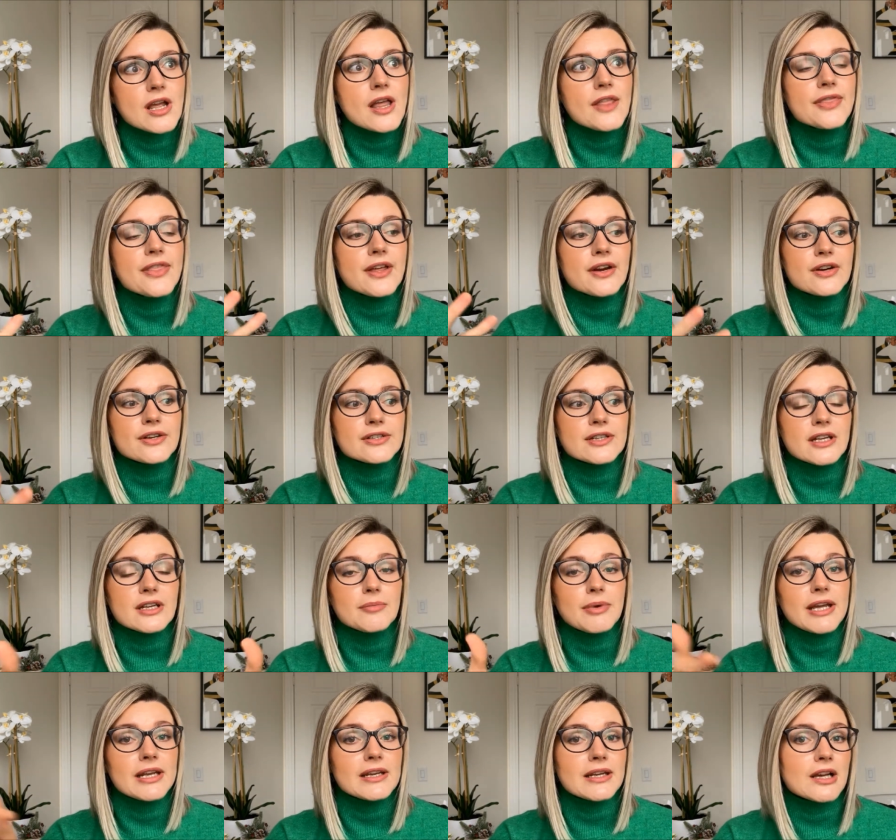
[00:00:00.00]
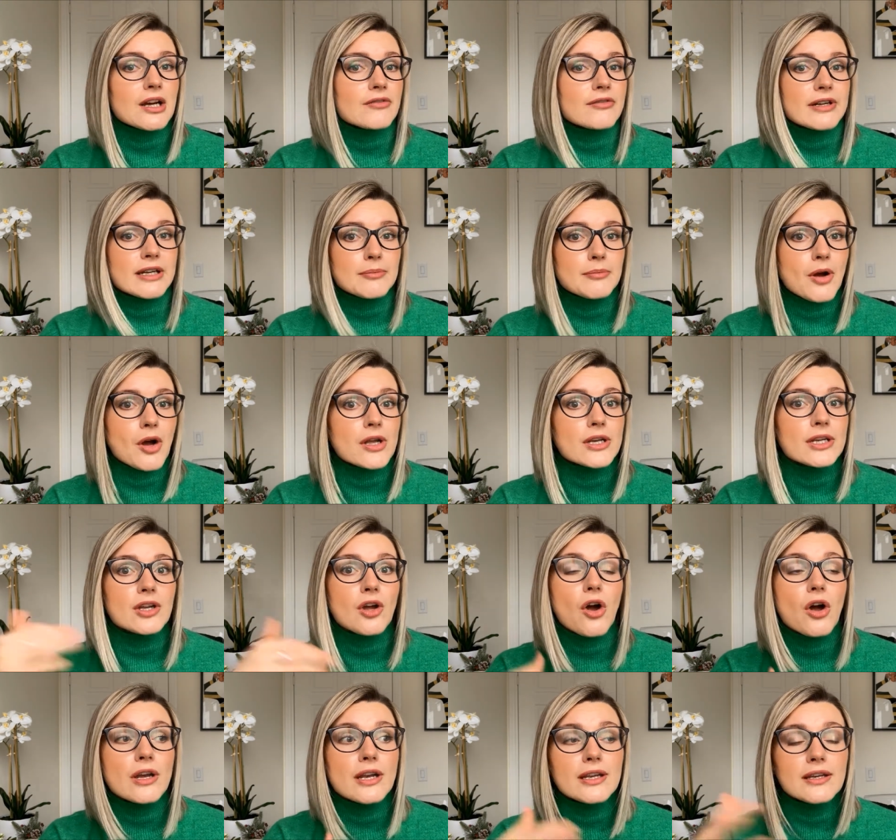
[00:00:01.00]
that are done by any governing body
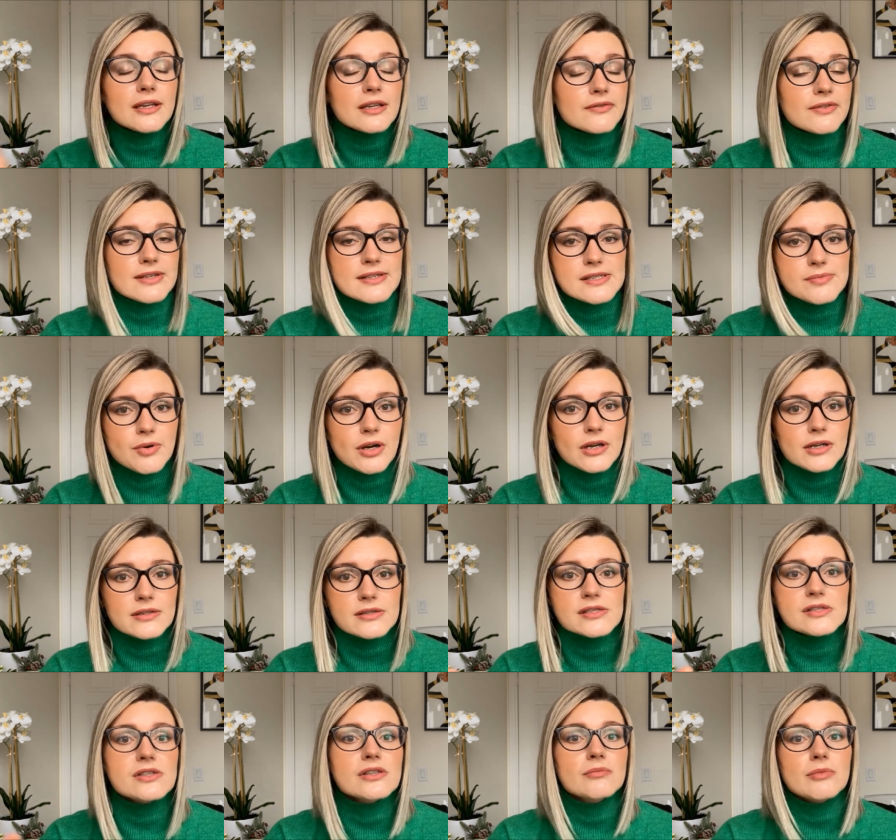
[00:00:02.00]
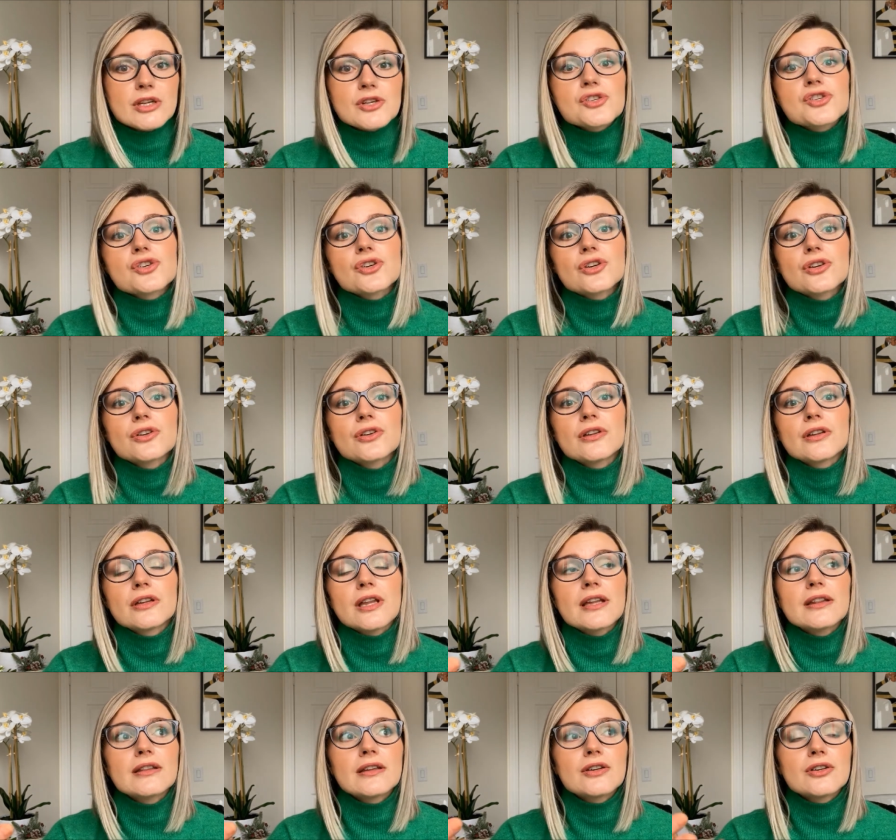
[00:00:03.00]
on any of these products to make sure
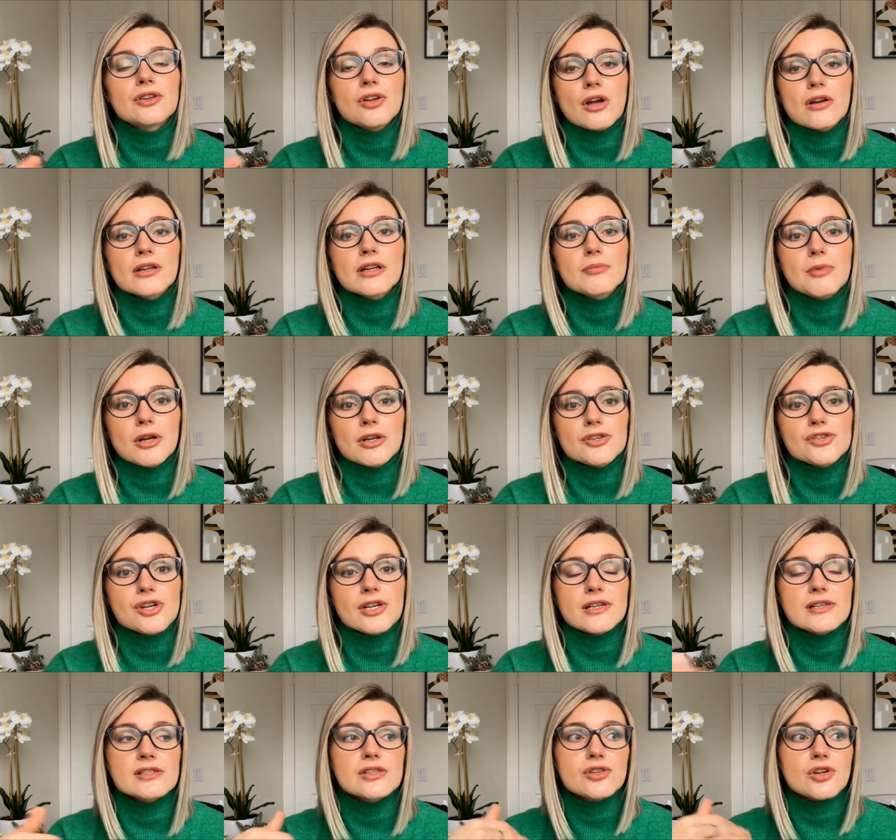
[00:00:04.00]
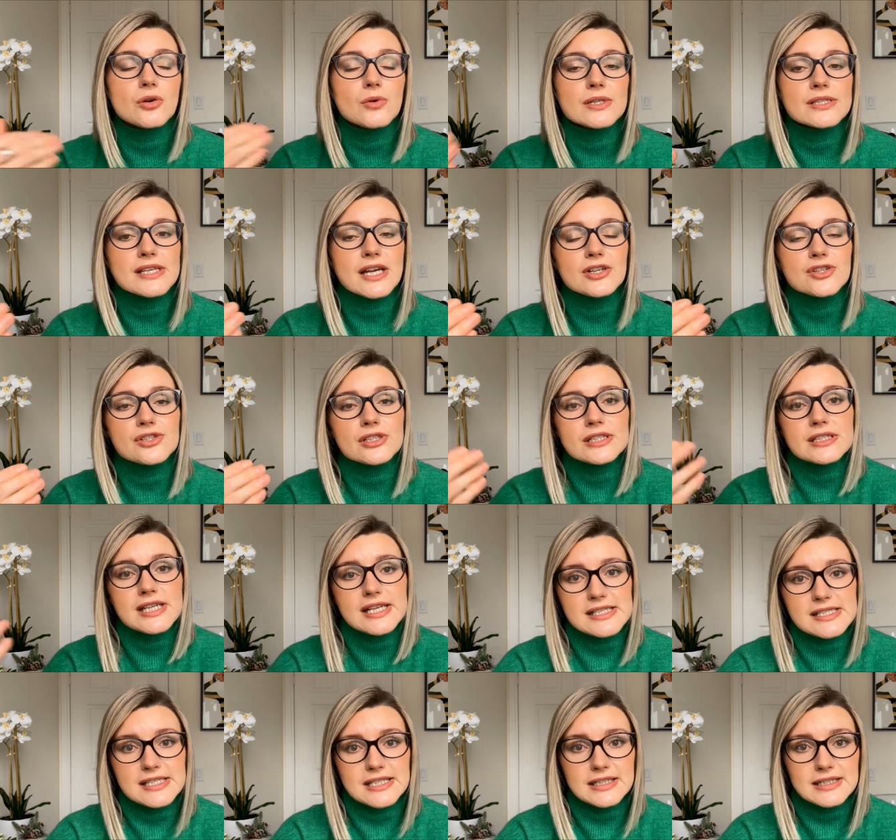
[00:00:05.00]
that they're non-comedogenic. So no one's actually
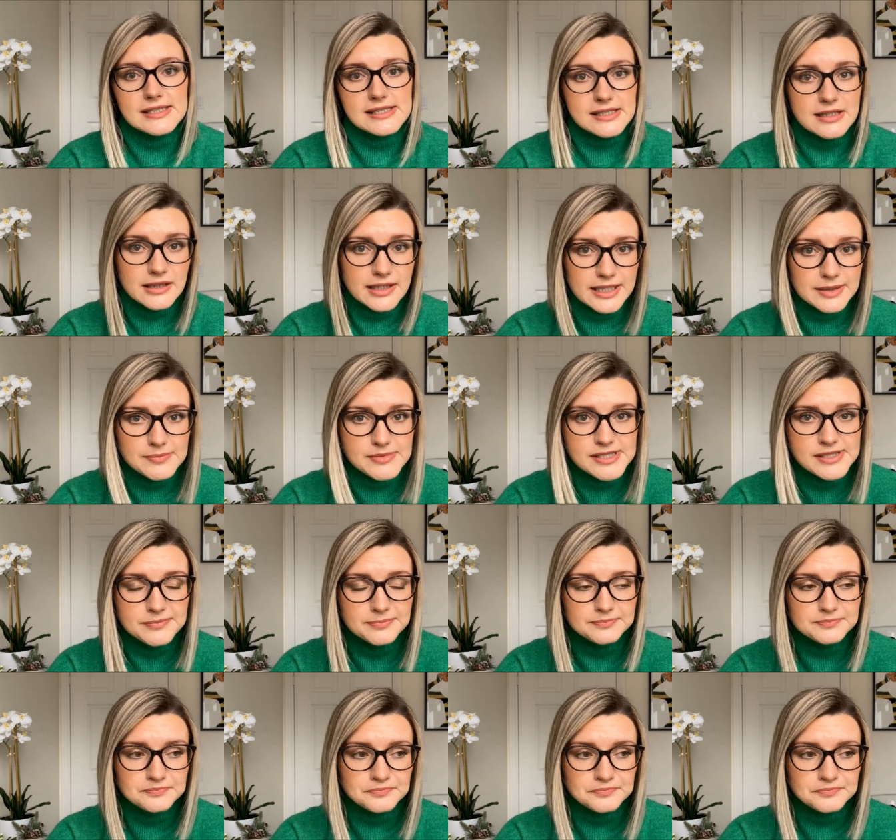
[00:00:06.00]
testing these claims.